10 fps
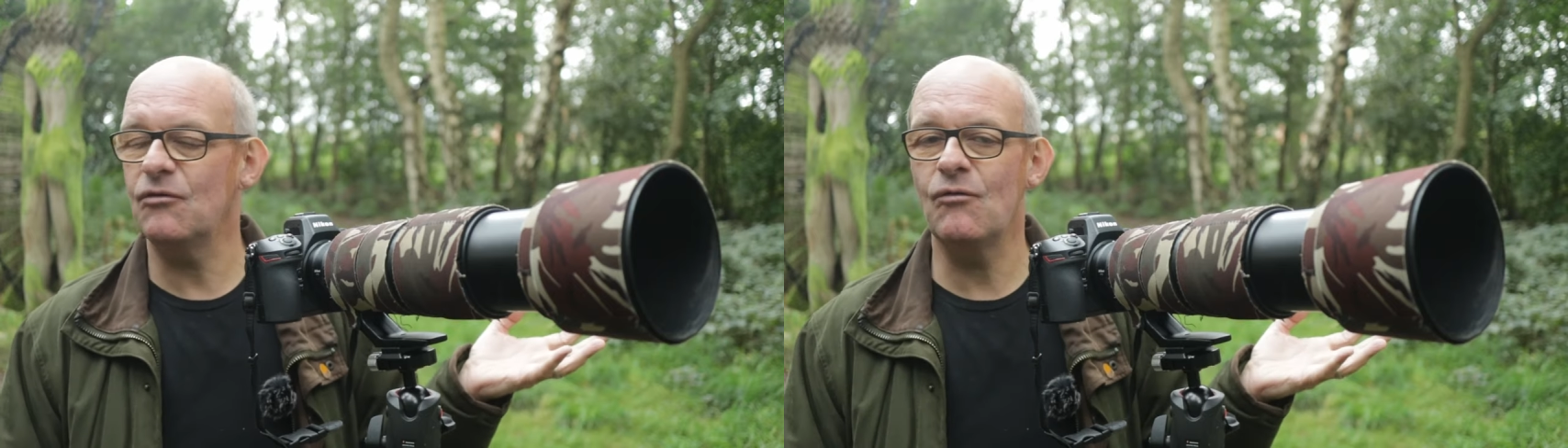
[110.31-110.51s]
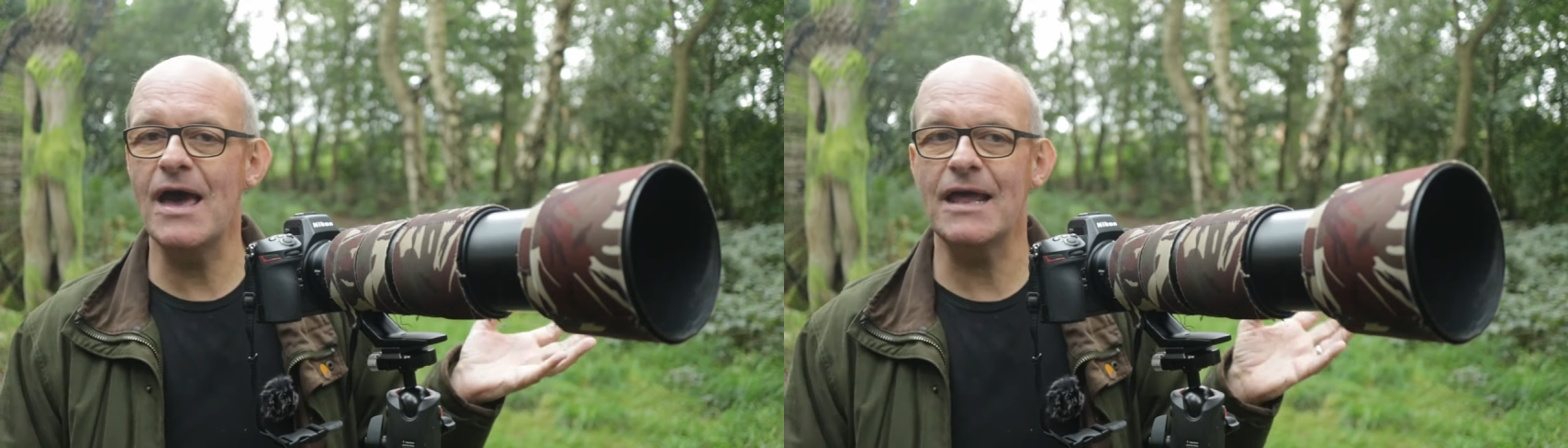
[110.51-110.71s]

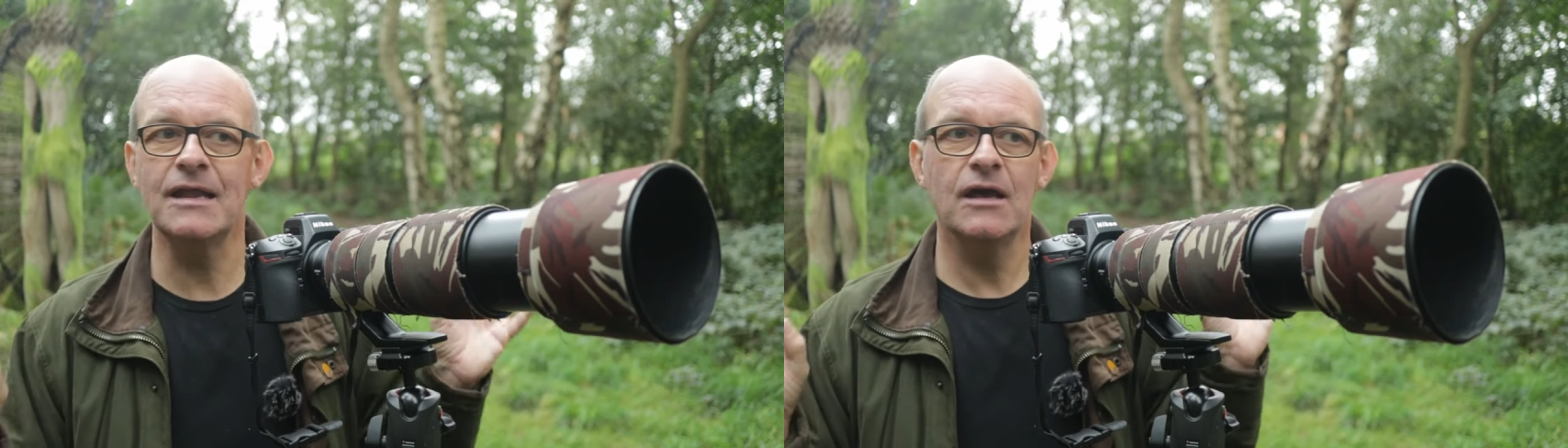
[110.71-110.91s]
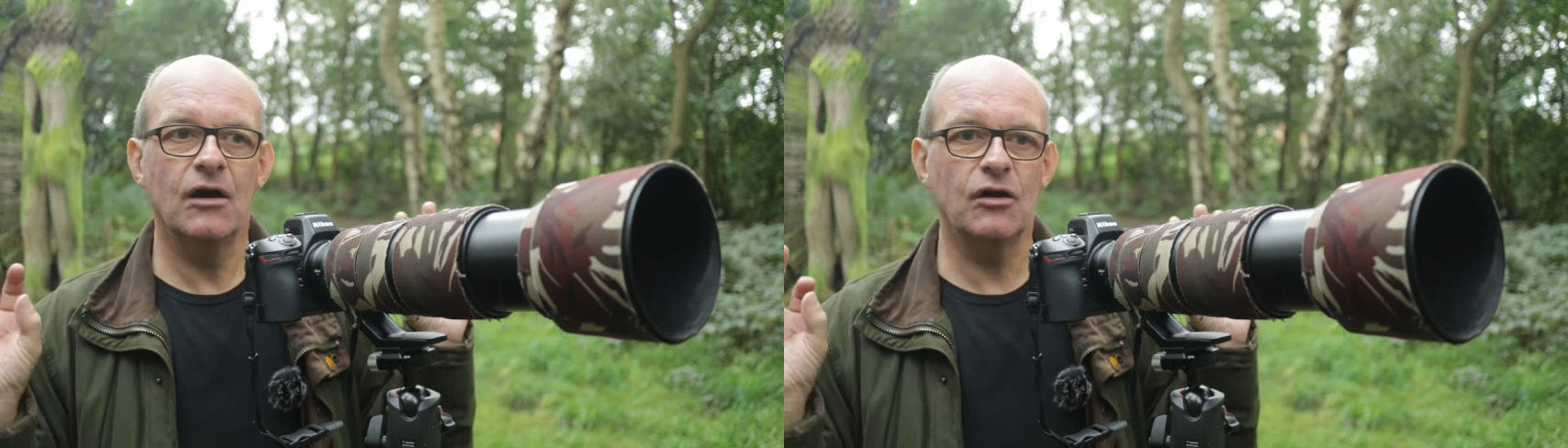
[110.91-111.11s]
a
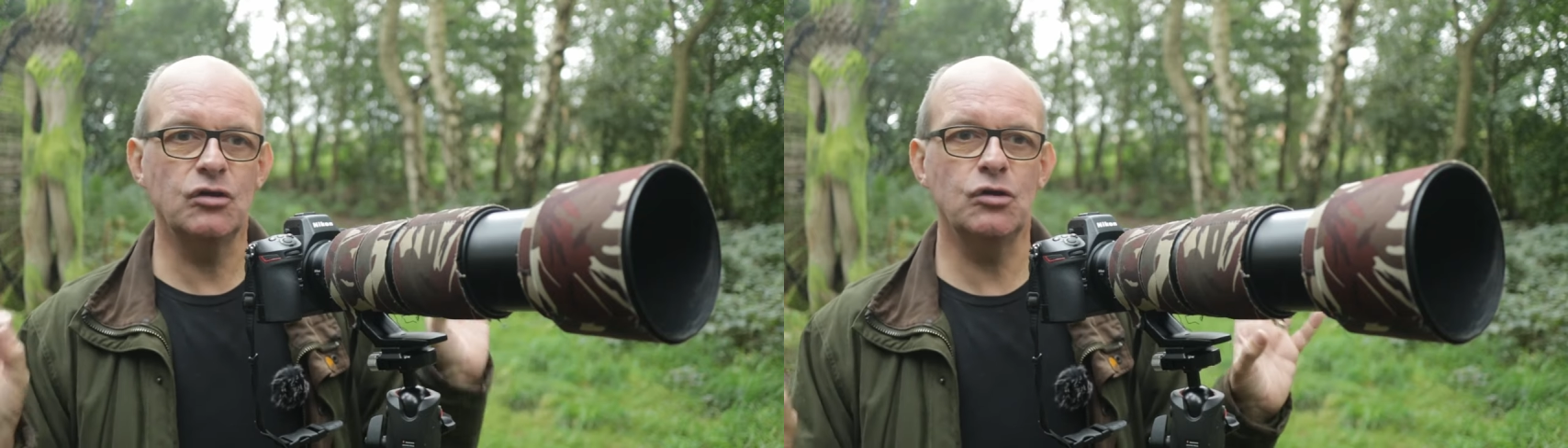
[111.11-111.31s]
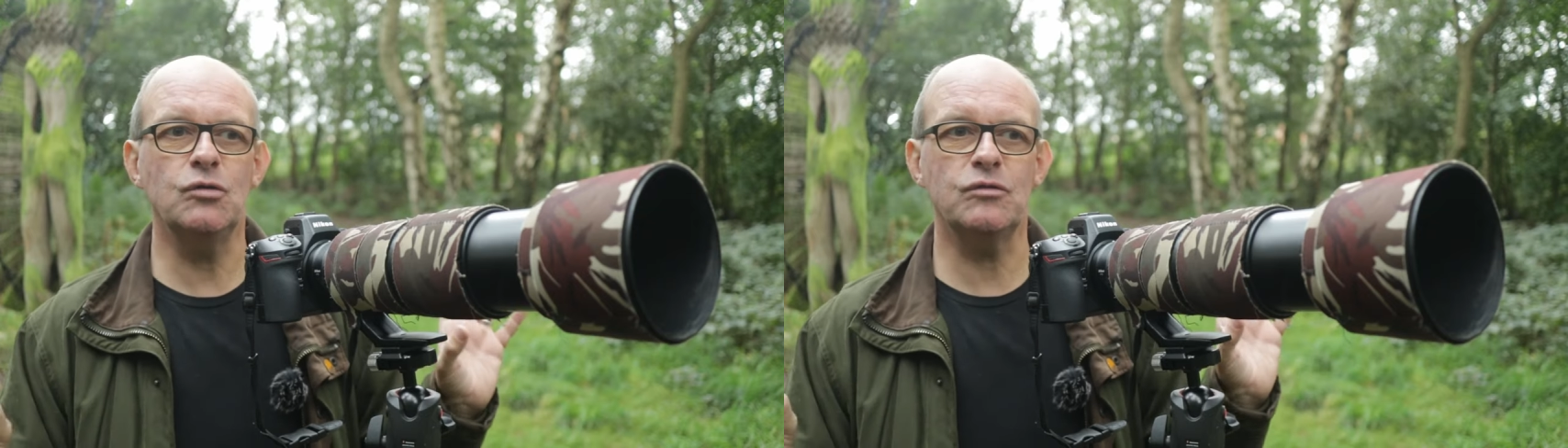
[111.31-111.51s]
wren are
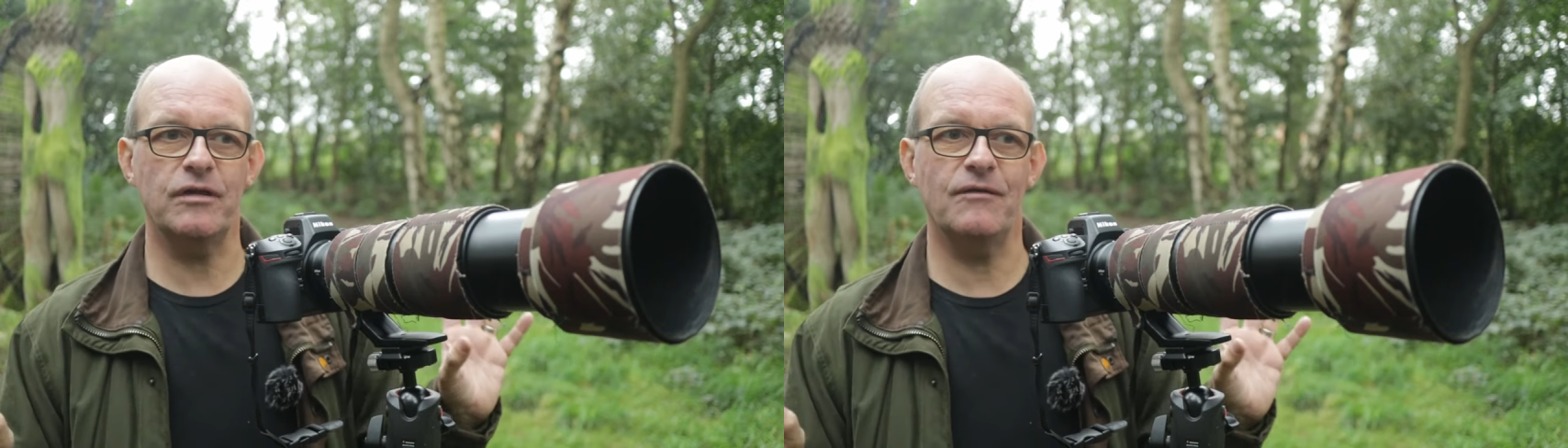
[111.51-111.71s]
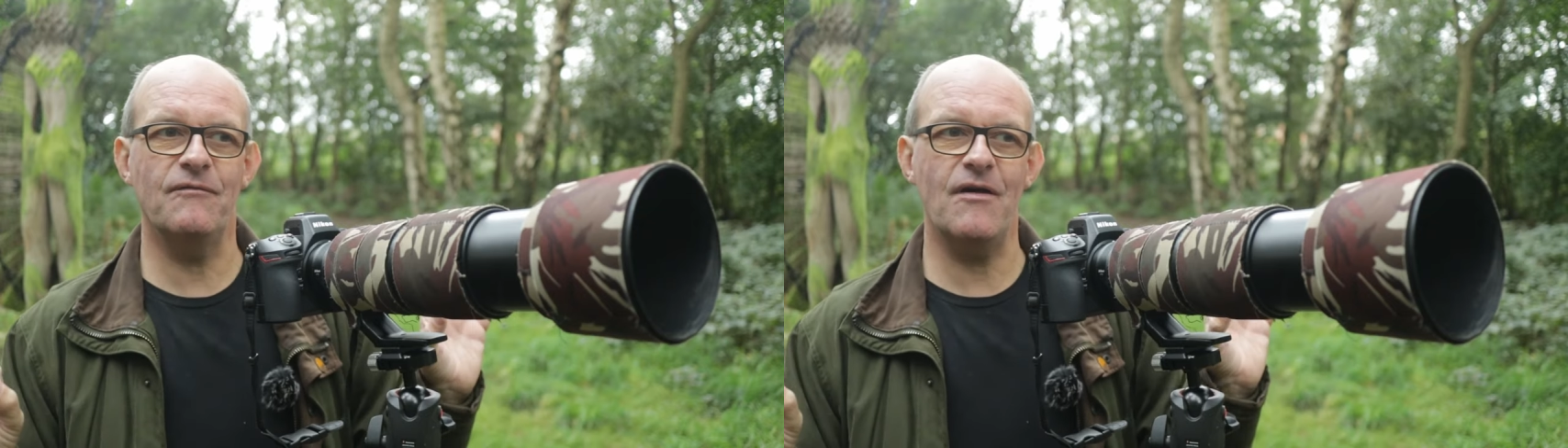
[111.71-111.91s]

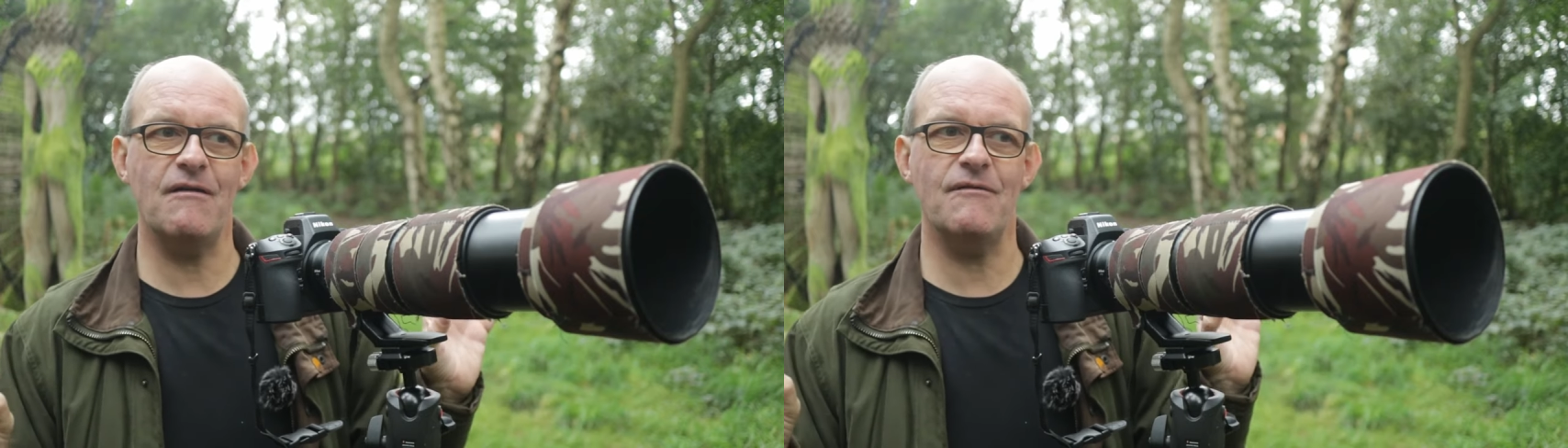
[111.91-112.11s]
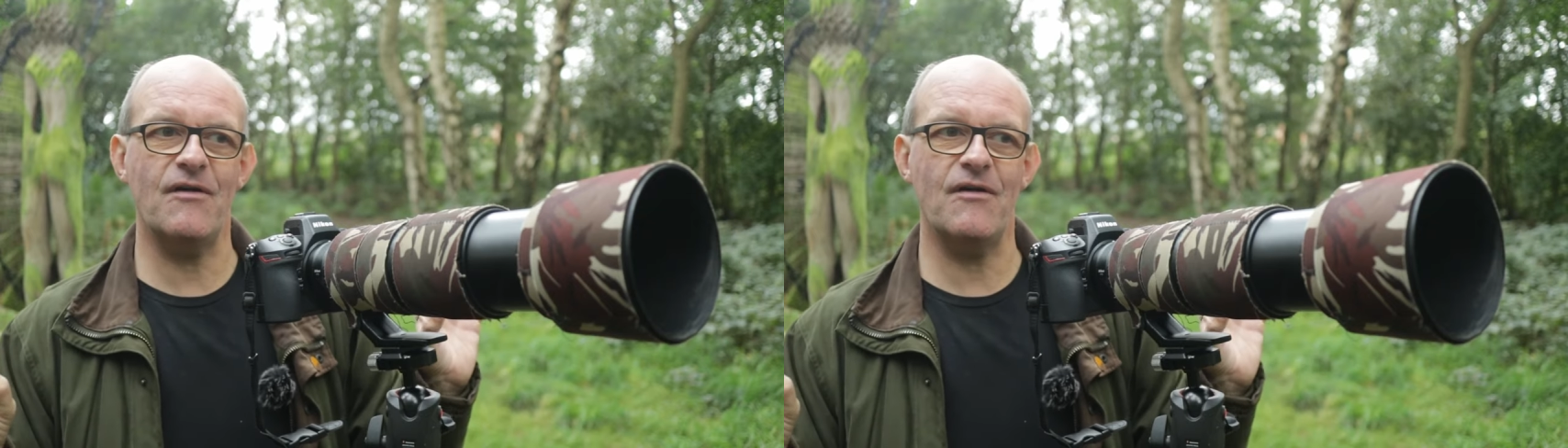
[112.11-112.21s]
usually very,